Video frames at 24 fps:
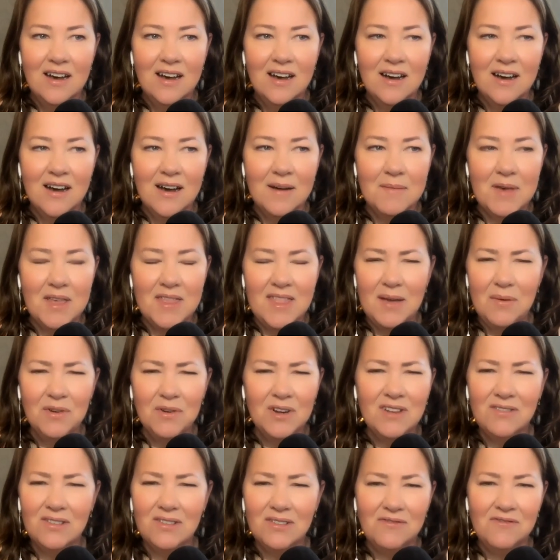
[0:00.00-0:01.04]
they
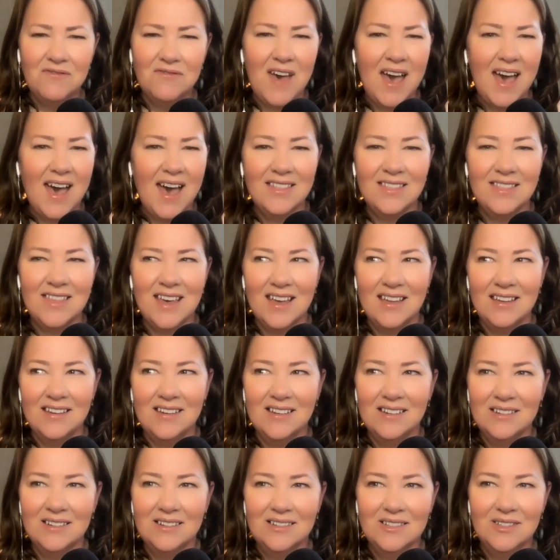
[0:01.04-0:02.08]
weren't even fat then.